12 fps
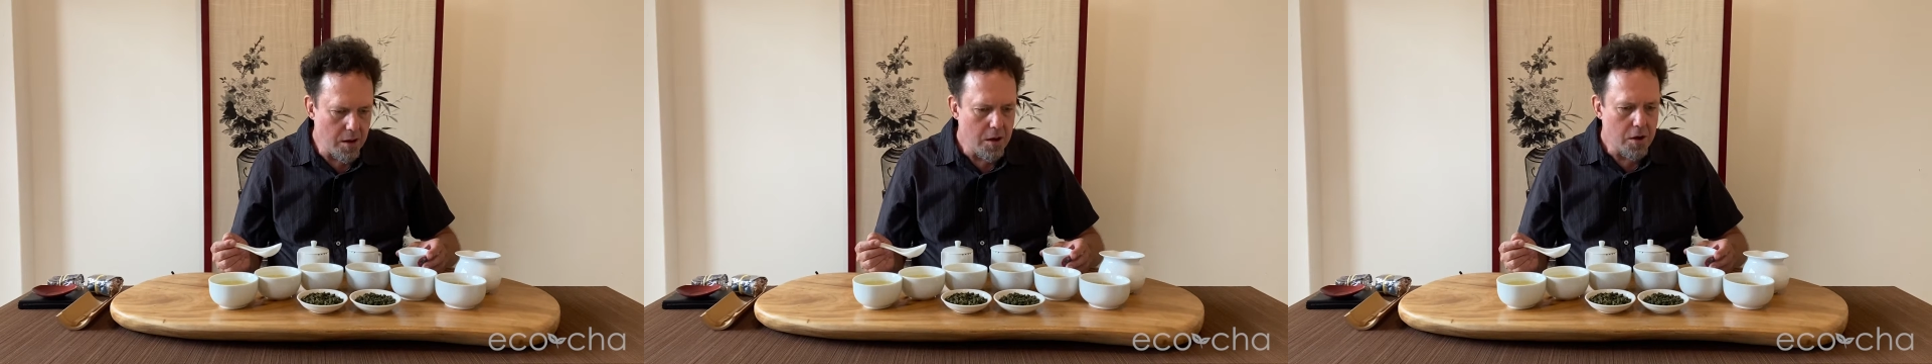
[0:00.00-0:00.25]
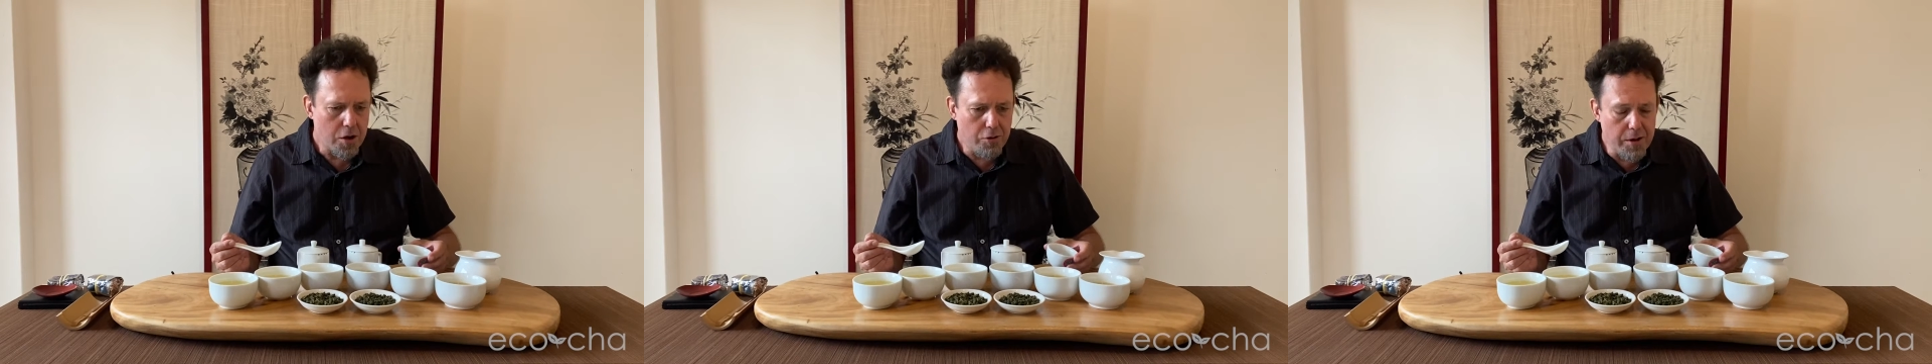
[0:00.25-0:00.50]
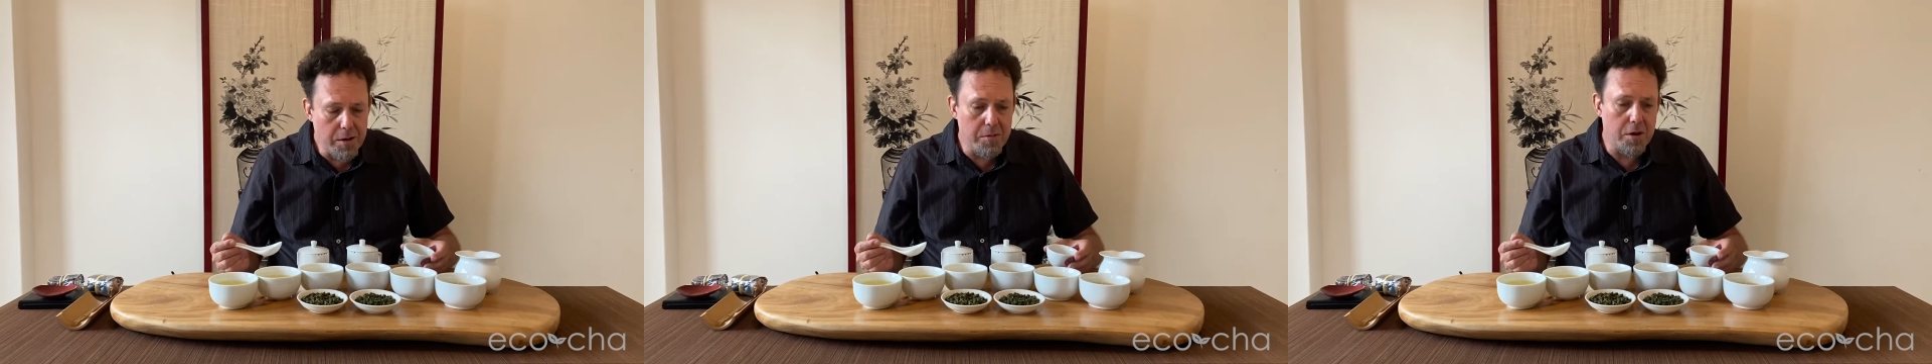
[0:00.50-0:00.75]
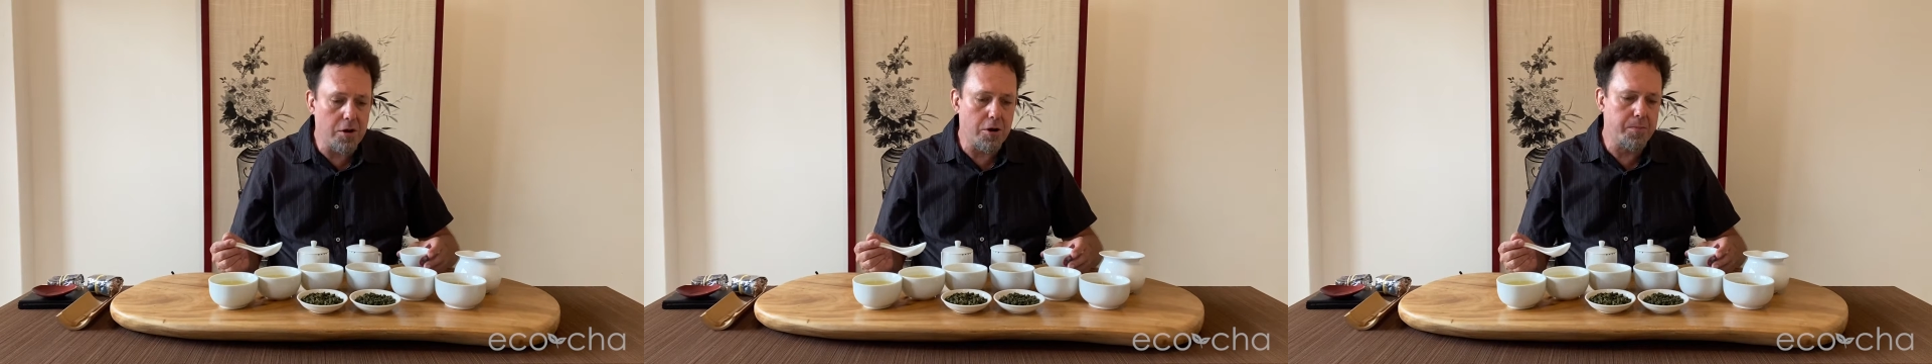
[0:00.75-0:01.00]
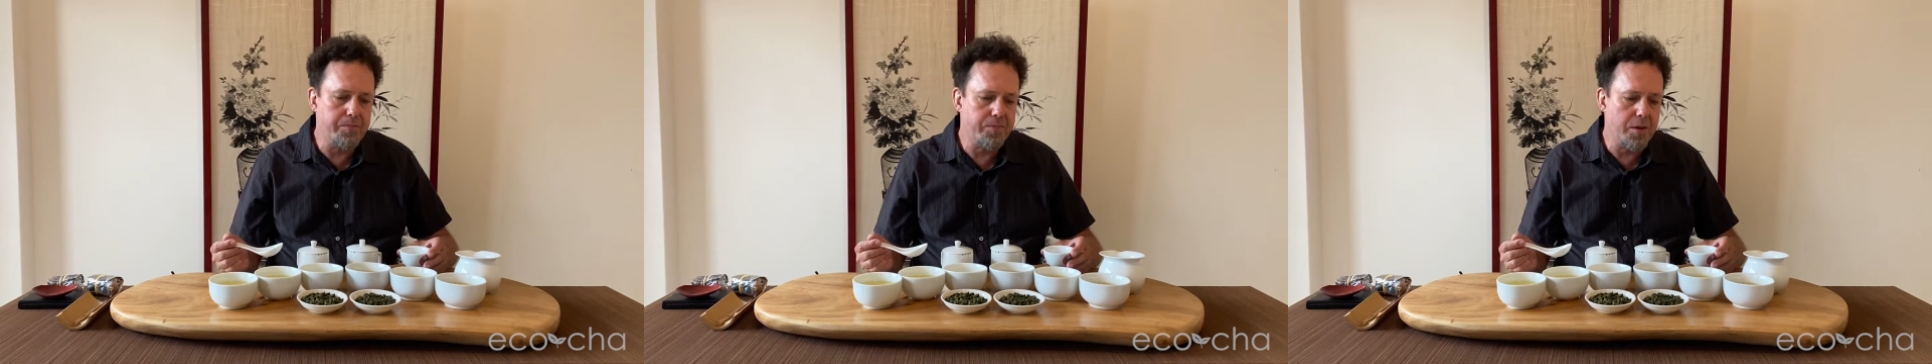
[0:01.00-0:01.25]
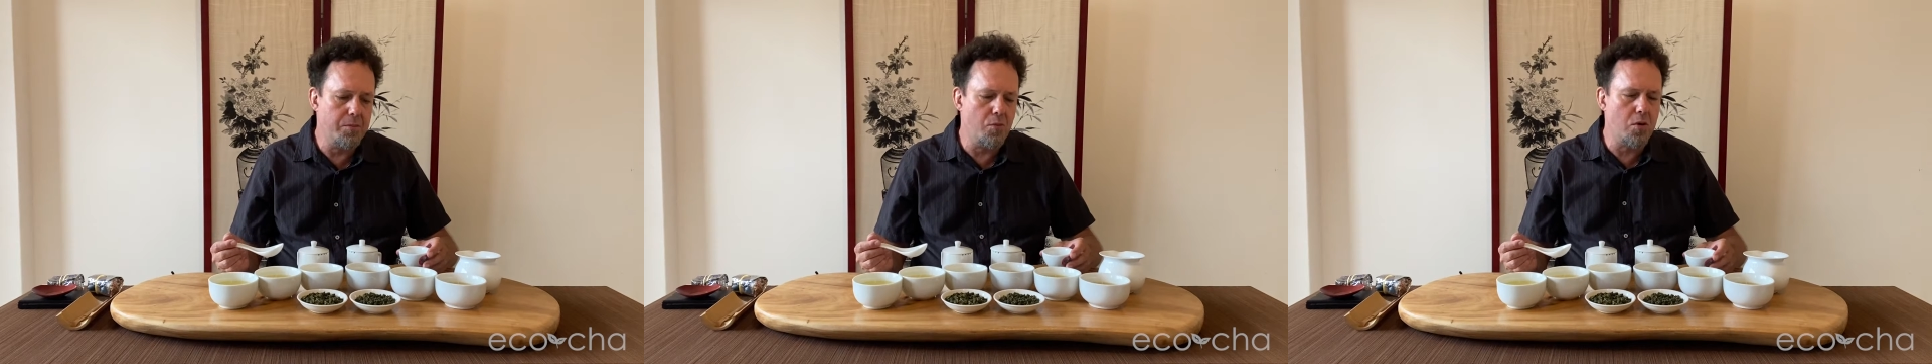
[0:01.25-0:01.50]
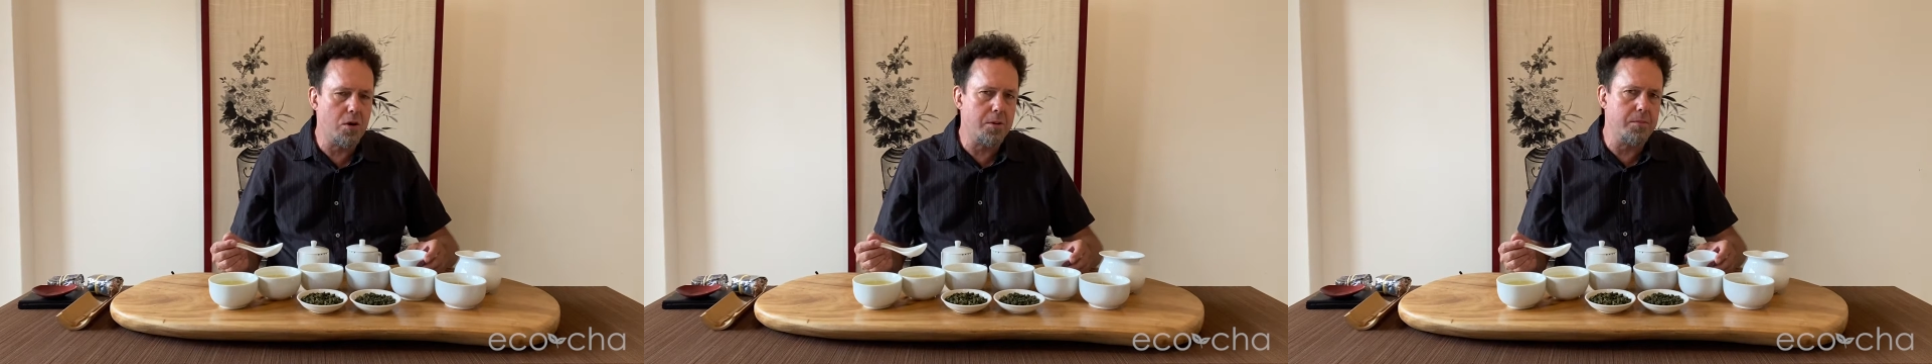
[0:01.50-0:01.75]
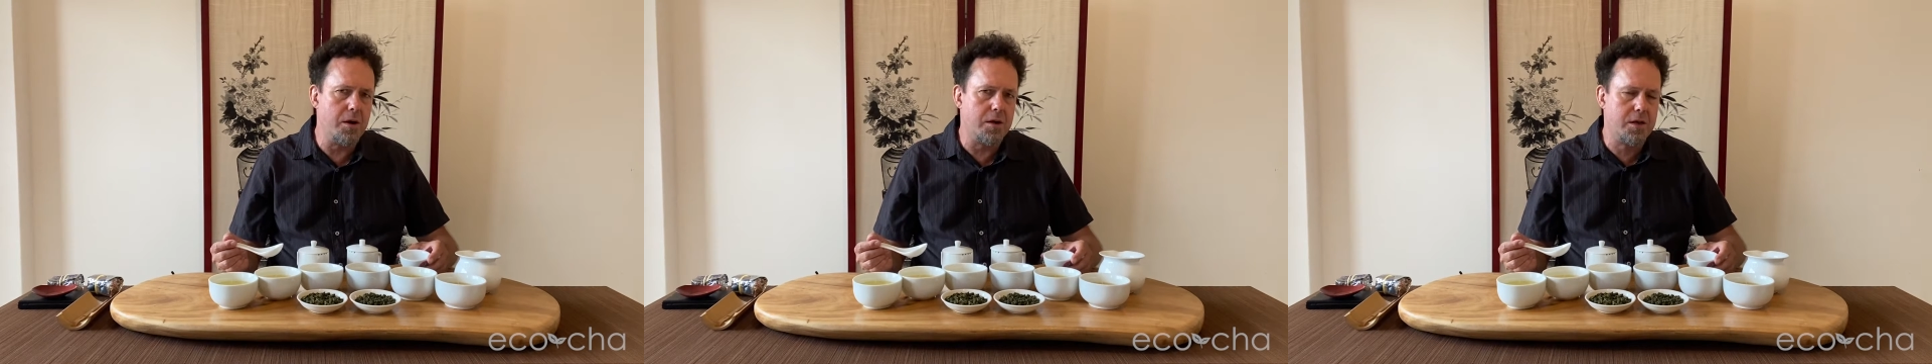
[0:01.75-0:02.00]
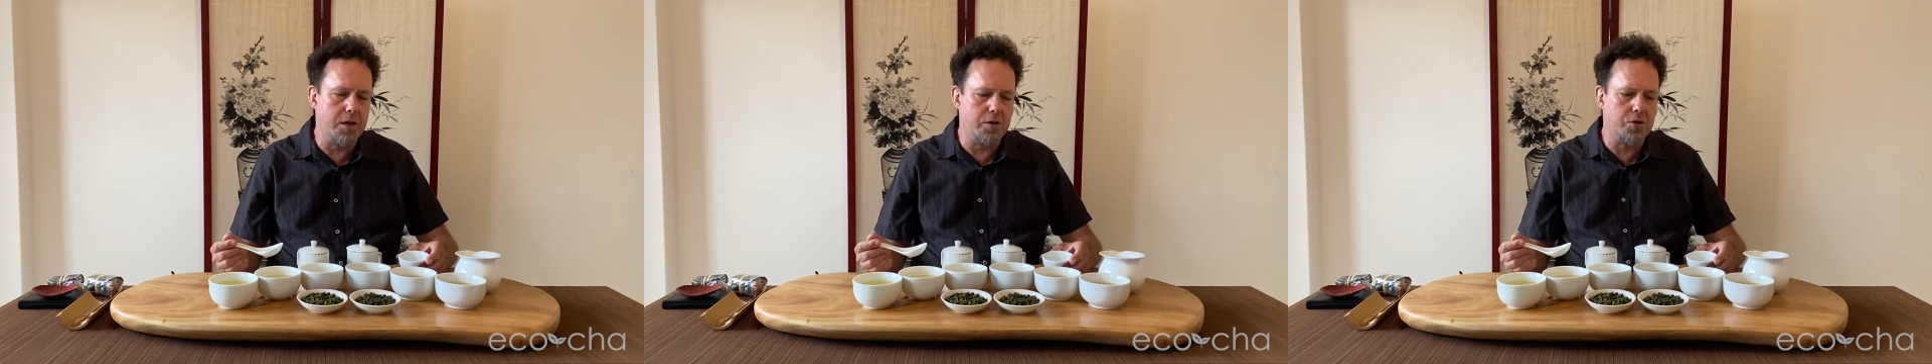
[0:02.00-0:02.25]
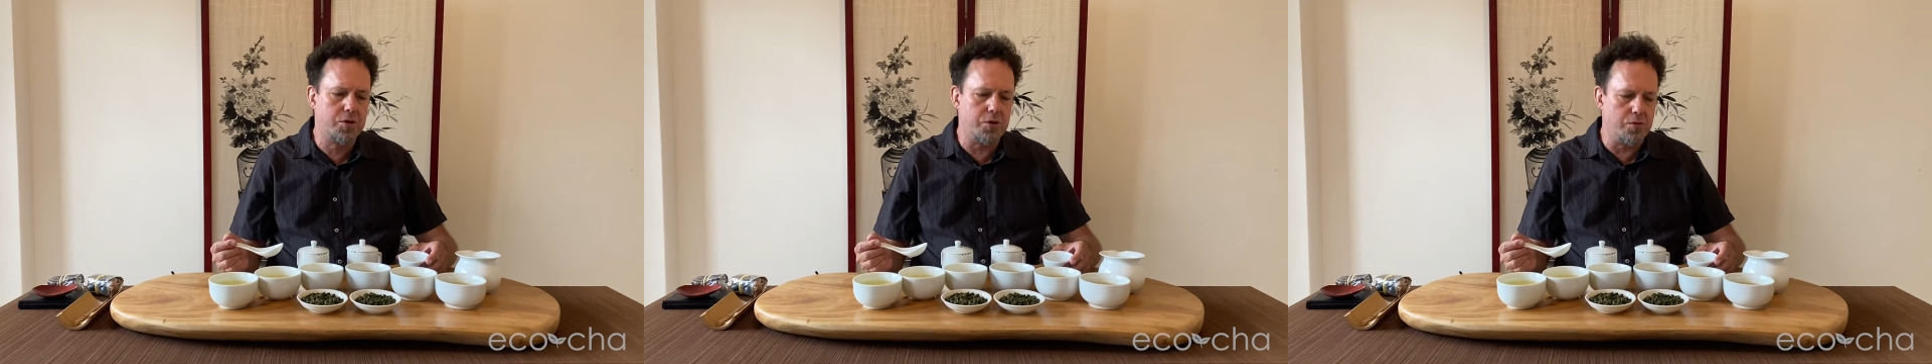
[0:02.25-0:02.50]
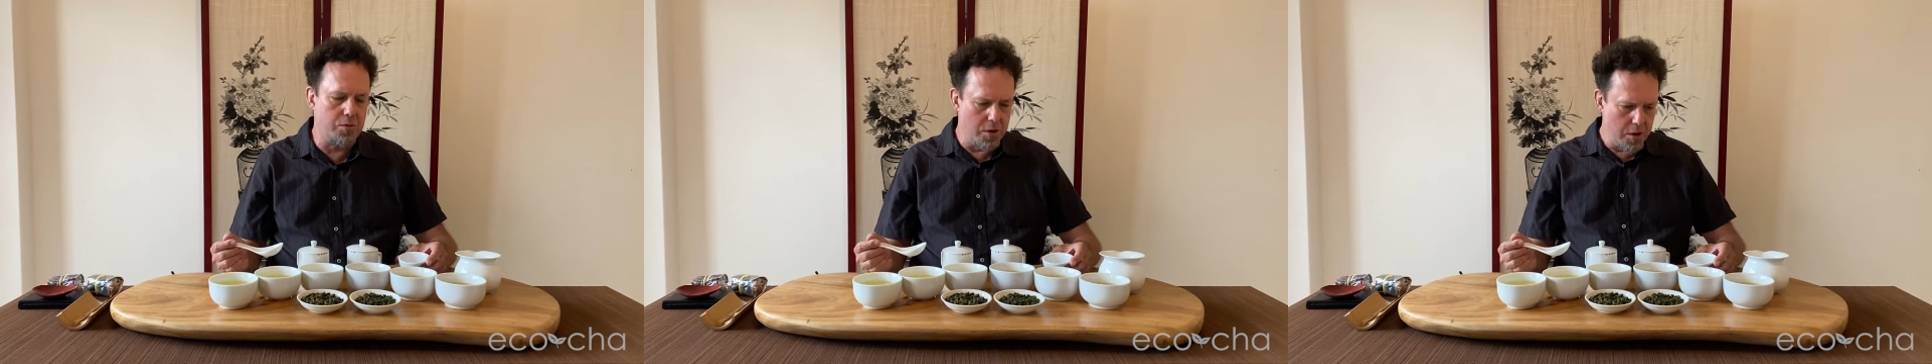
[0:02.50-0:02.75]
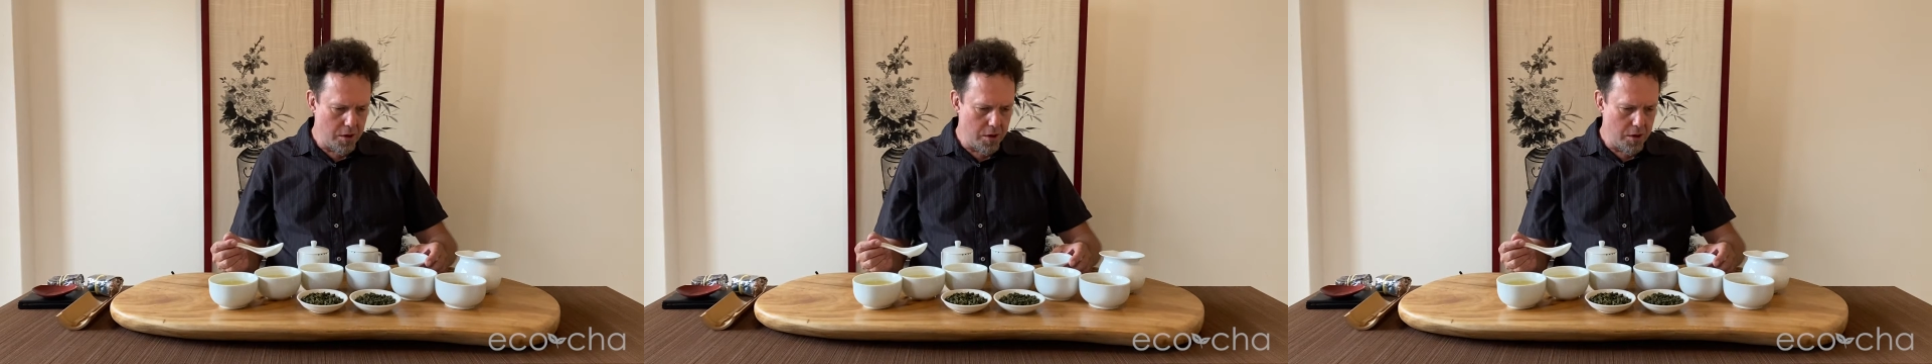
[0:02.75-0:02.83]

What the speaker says: Creamier, more akin to